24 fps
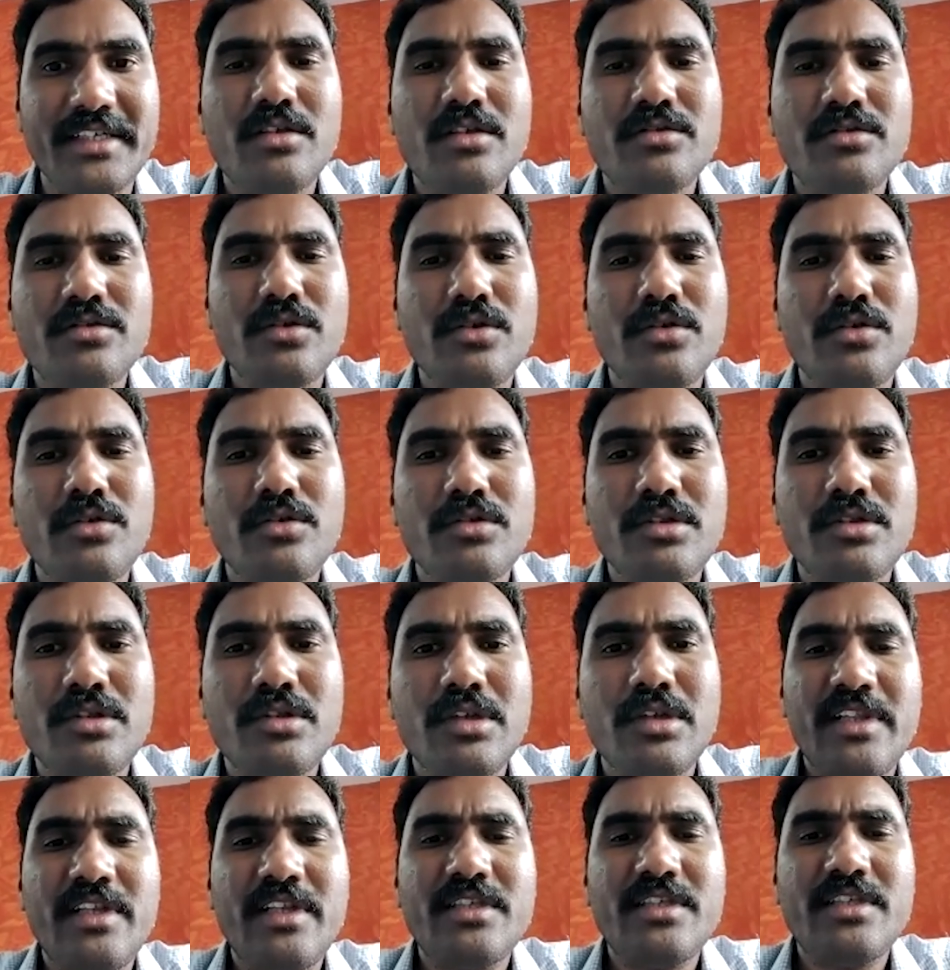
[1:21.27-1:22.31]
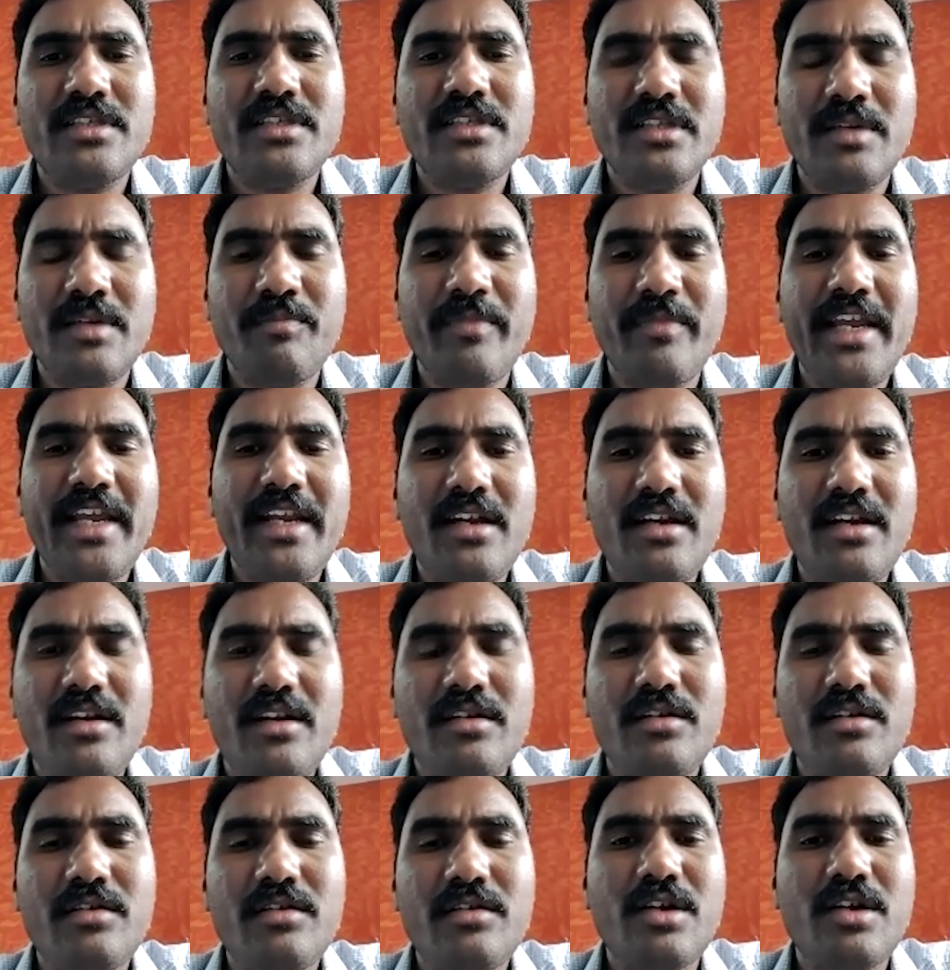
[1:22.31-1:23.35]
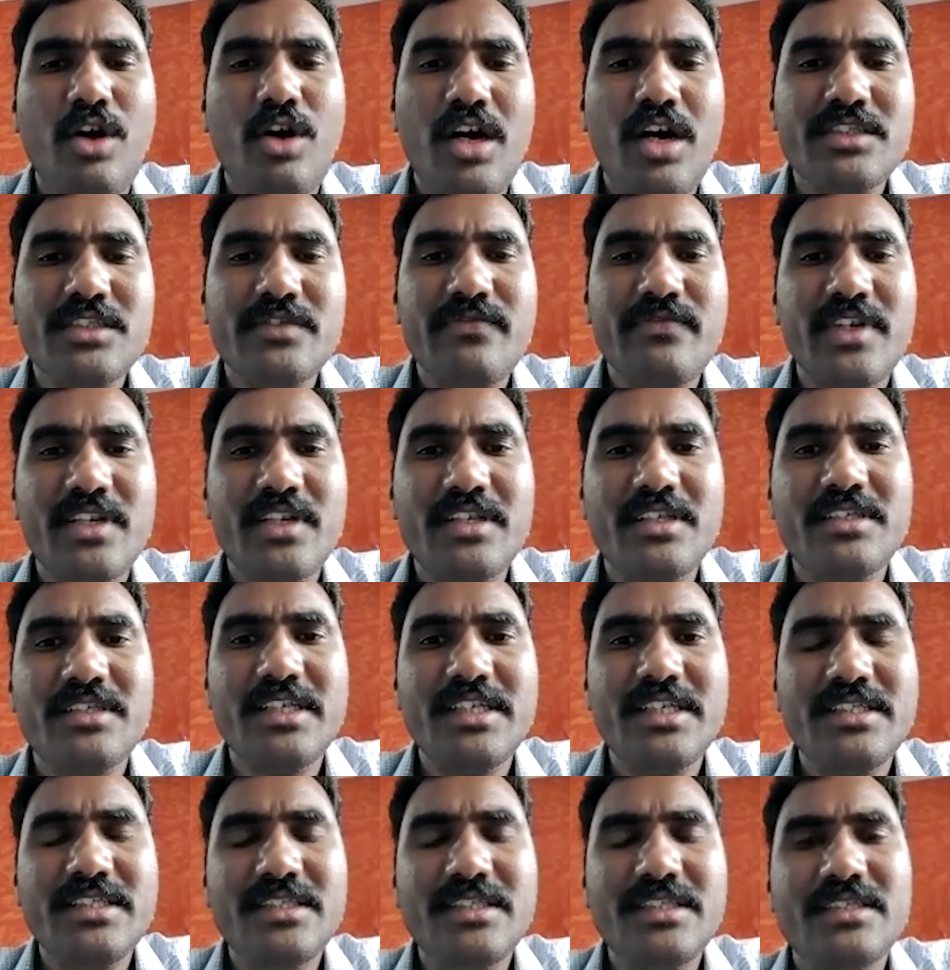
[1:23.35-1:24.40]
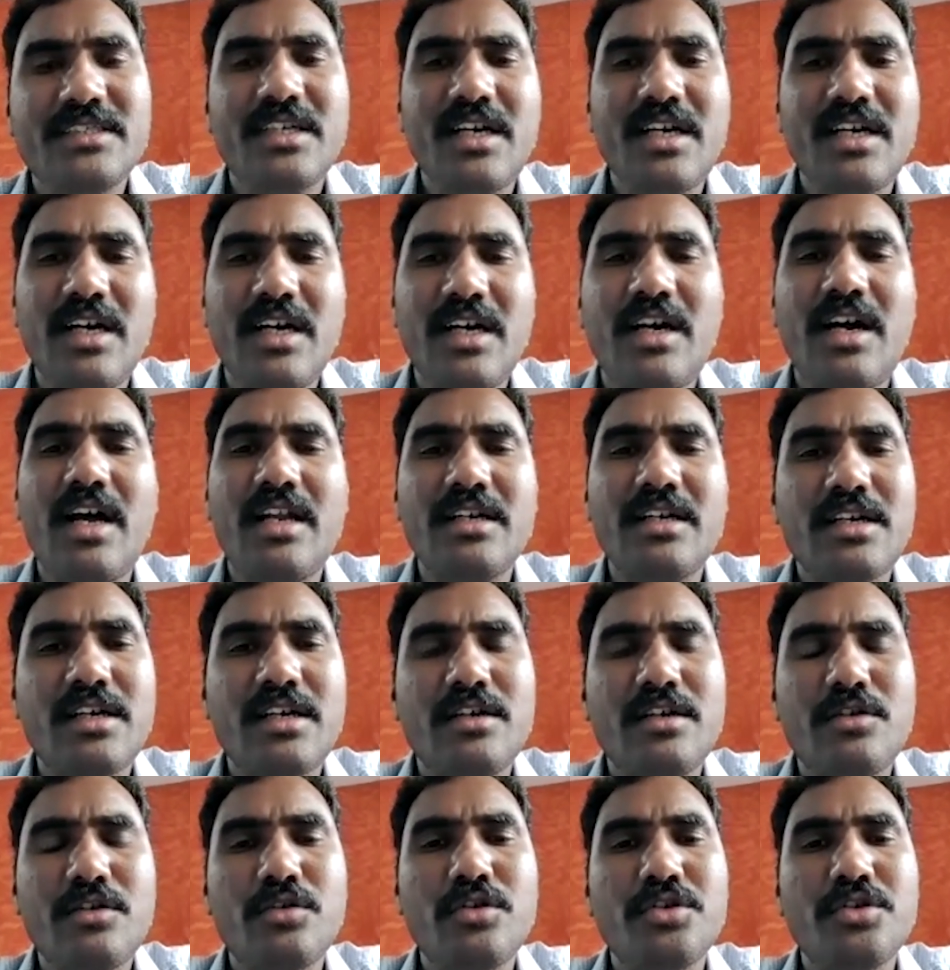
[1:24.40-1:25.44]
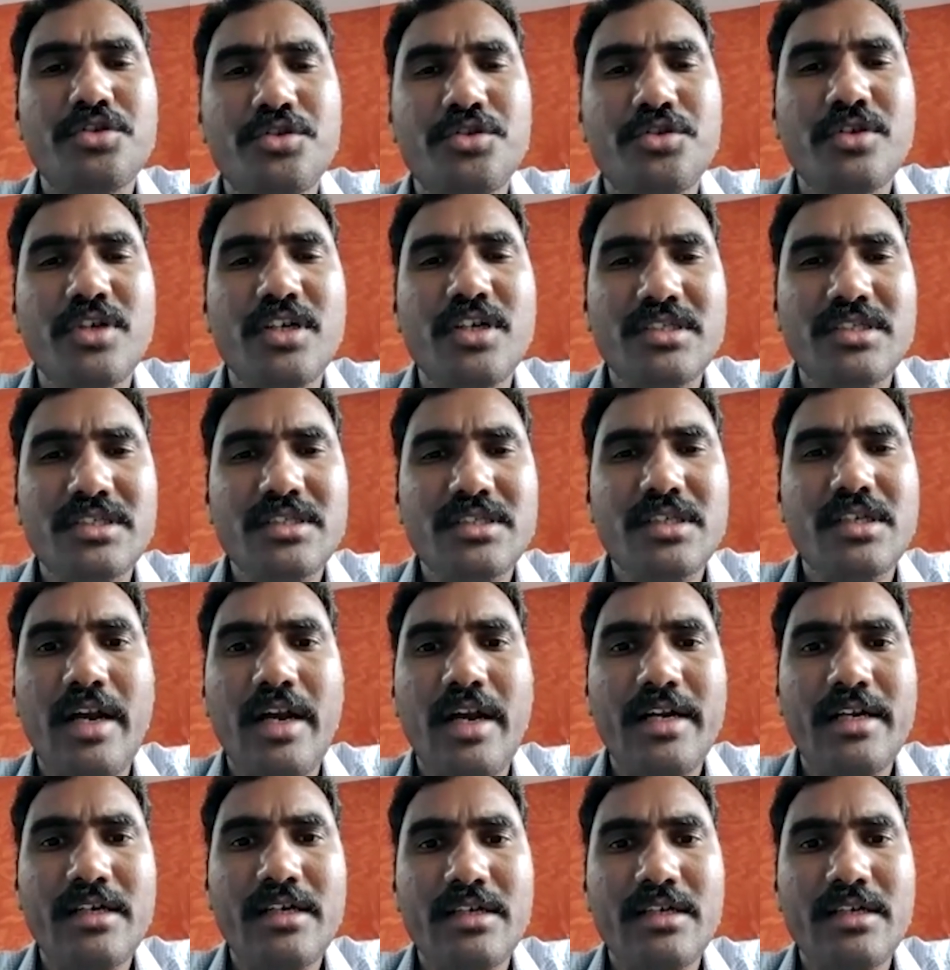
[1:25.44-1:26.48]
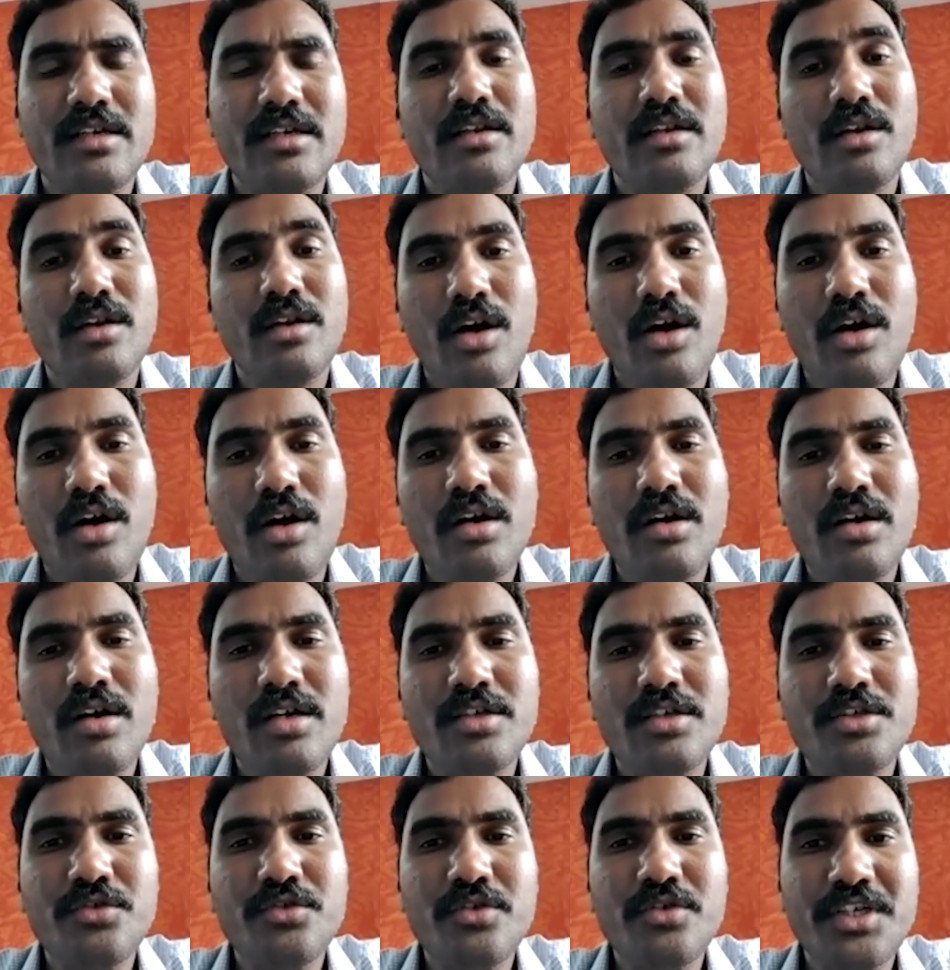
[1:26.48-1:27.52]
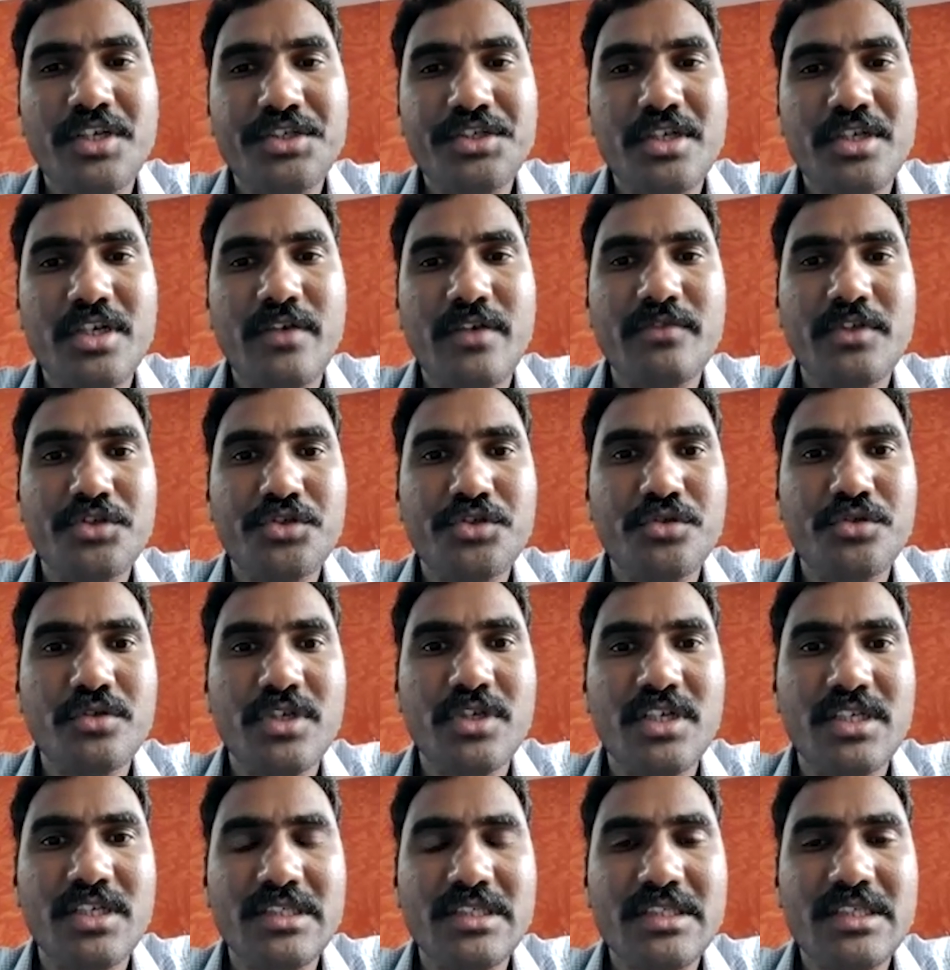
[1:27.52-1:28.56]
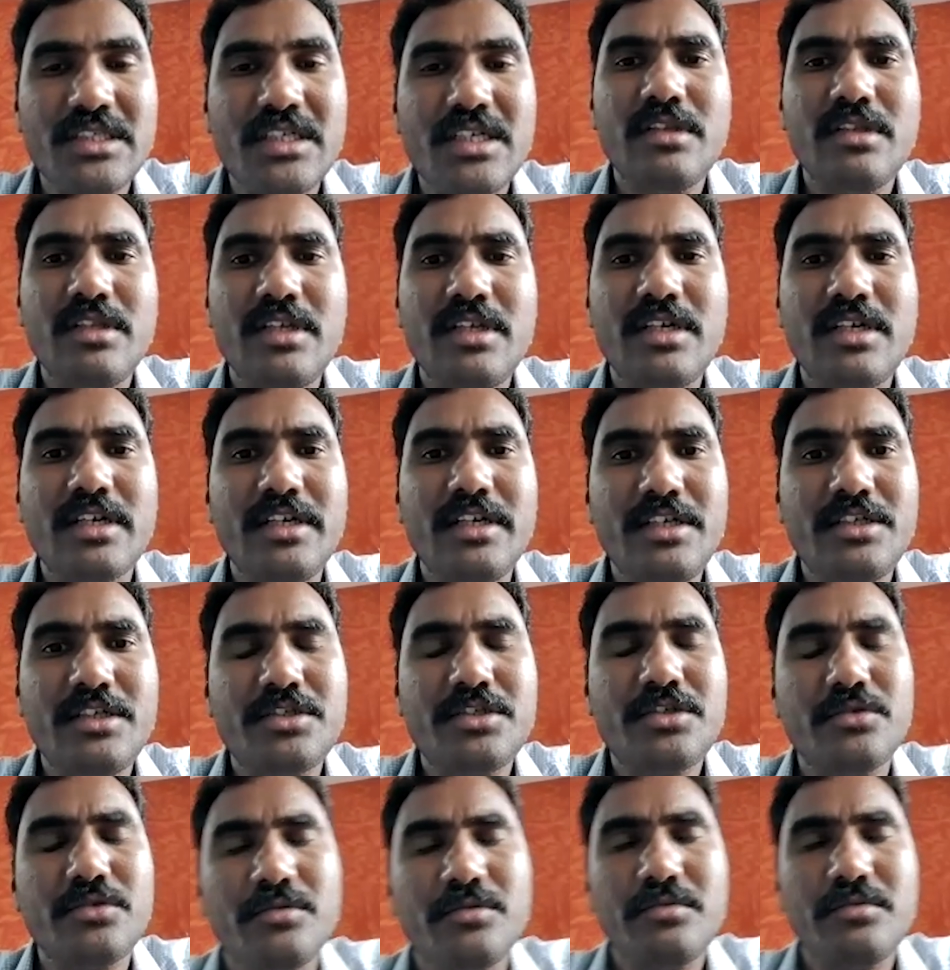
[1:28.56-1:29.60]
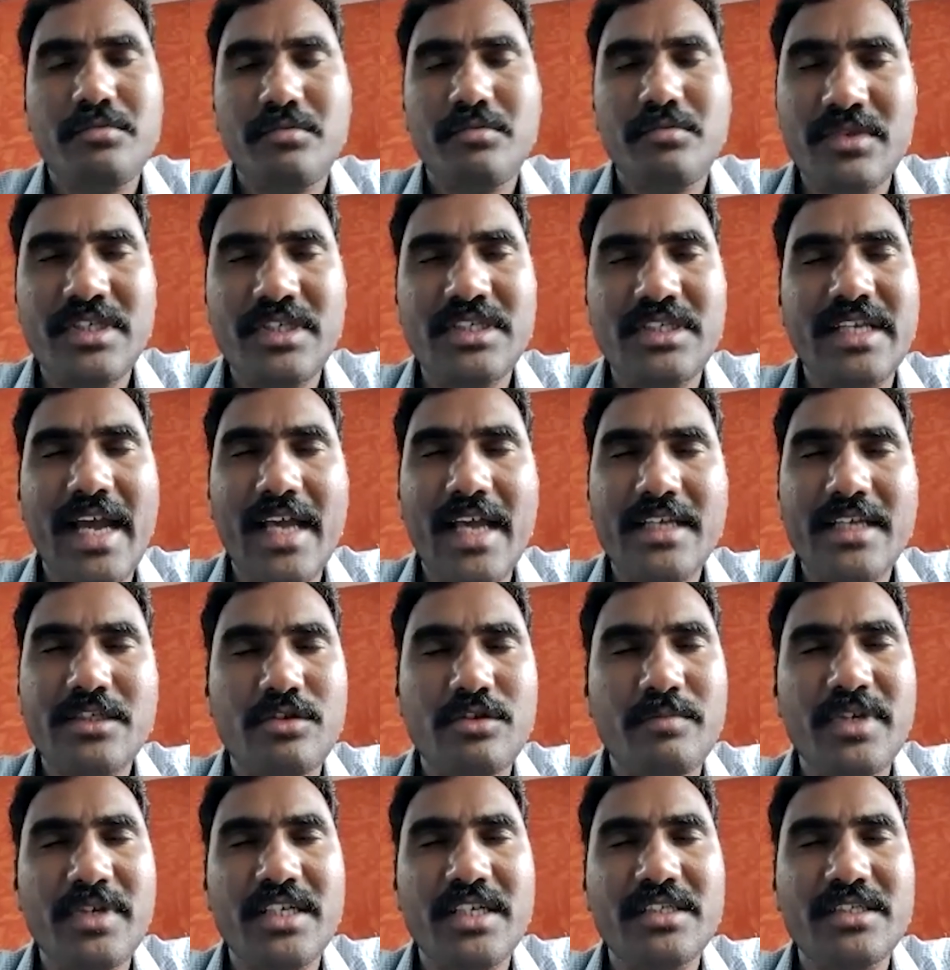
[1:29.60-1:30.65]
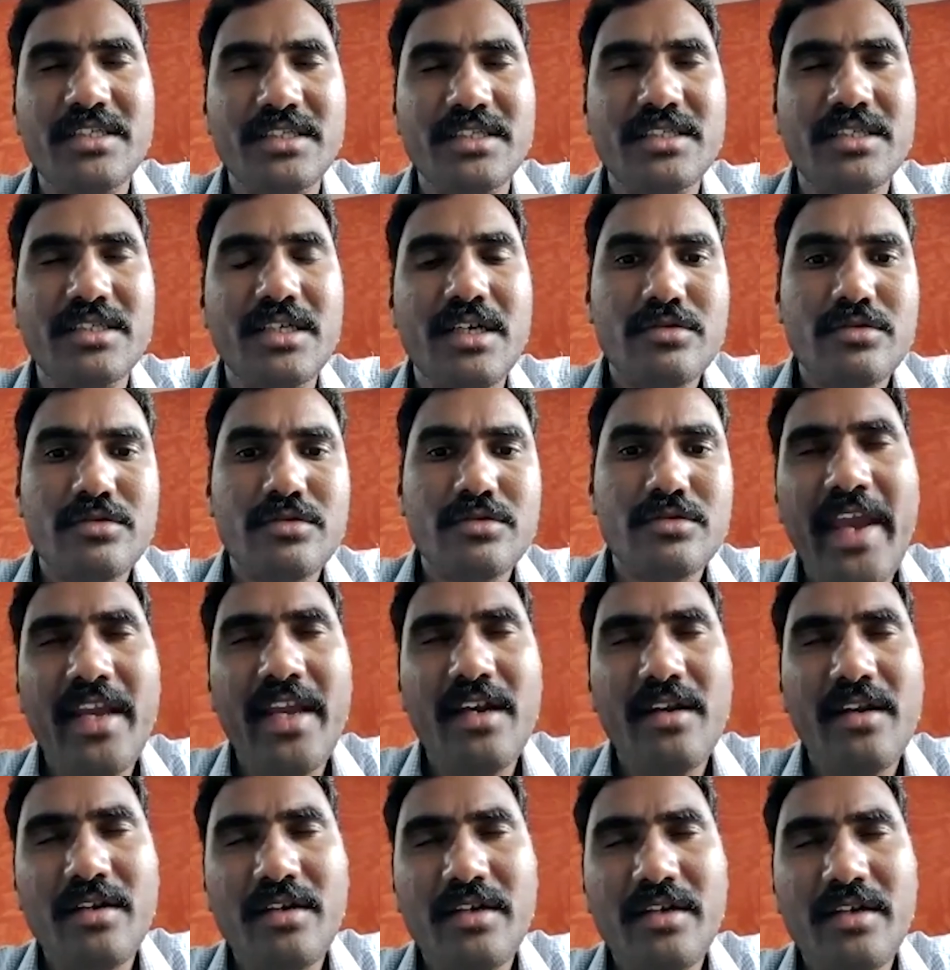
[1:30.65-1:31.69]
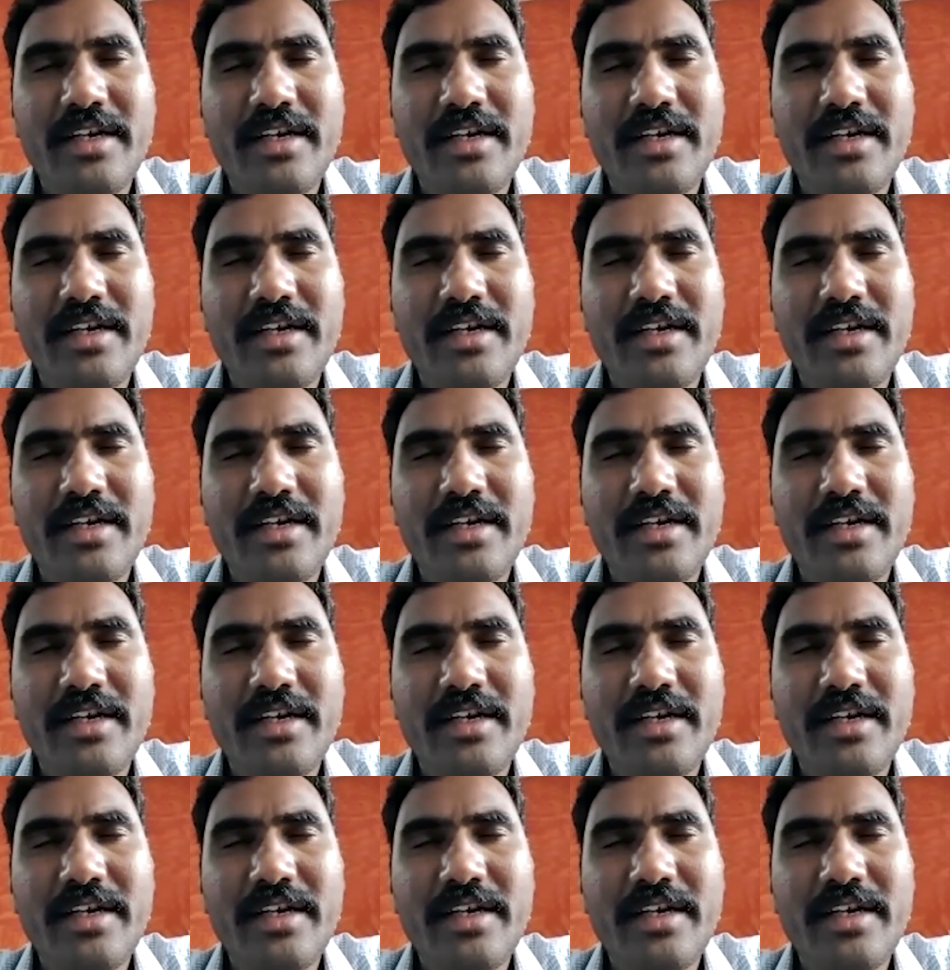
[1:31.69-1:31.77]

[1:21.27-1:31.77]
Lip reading: So this the main cause for this is uncontrolled sugars and longer duration of the sugars that leads to this gastroparesis. The main